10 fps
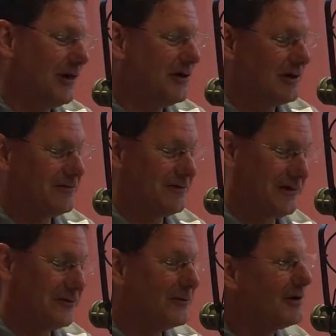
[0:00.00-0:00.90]
How could I
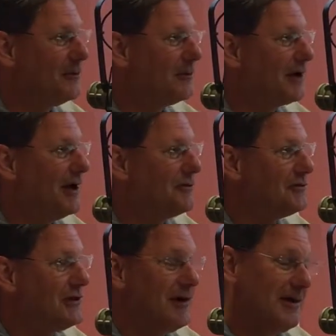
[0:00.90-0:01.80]
forget Ricky
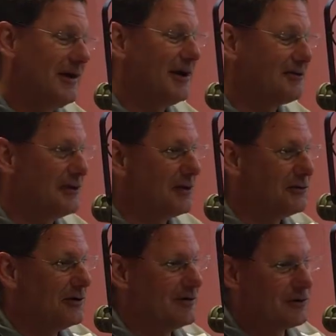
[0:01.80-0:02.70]
Witkowski? Actually, I
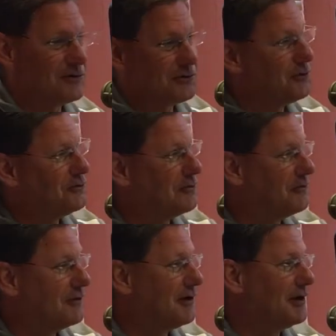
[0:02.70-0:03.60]
do have an excuse for
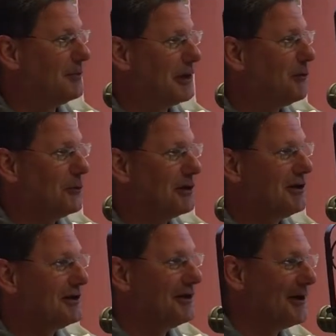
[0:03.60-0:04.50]
forgetting, but I won't get
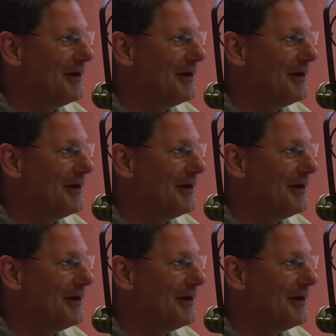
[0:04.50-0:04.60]
into that.